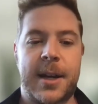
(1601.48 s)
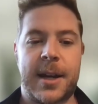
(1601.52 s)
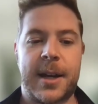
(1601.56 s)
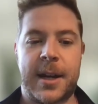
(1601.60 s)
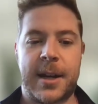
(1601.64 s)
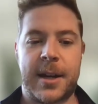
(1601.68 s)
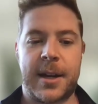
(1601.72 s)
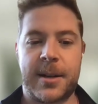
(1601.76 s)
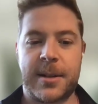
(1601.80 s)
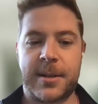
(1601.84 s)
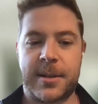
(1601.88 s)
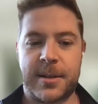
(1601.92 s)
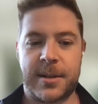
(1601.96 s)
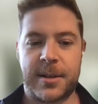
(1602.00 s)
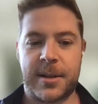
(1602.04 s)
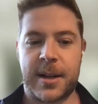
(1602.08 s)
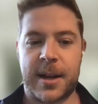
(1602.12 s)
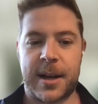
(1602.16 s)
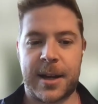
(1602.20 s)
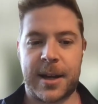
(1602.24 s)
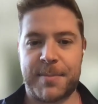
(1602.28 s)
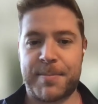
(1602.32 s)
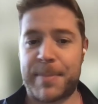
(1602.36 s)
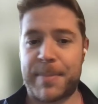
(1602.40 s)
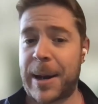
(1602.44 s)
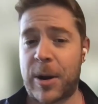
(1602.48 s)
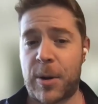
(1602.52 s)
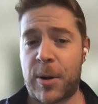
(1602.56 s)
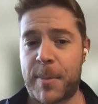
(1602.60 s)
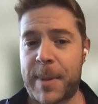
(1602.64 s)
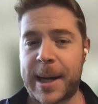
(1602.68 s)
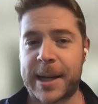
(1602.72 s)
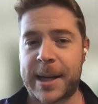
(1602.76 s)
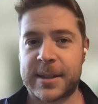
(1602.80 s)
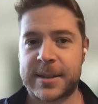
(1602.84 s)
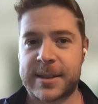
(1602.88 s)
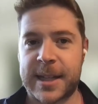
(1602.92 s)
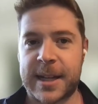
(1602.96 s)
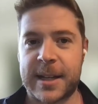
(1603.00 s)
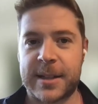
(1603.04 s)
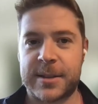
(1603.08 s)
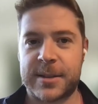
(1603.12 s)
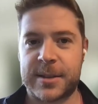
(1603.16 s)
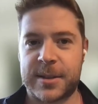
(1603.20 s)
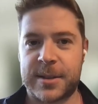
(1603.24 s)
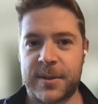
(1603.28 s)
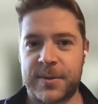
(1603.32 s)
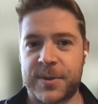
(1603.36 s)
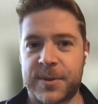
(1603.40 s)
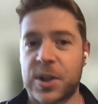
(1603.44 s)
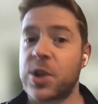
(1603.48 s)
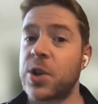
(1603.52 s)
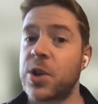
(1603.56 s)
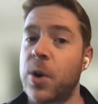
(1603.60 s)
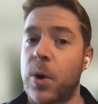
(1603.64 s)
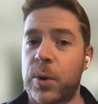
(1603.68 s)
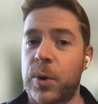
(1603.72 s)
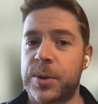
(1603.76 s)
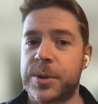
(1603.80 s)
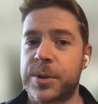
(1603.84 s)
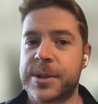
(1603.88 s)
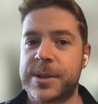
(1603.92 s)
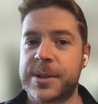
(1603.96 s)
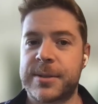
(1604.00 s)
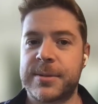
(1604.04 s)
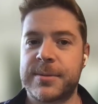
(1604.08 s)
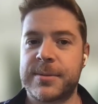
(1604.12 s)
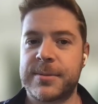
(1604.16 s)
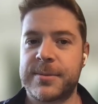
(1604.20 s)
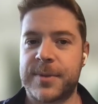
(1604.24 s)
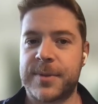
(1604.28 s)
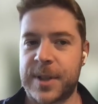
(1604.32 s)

and better make sense of the goals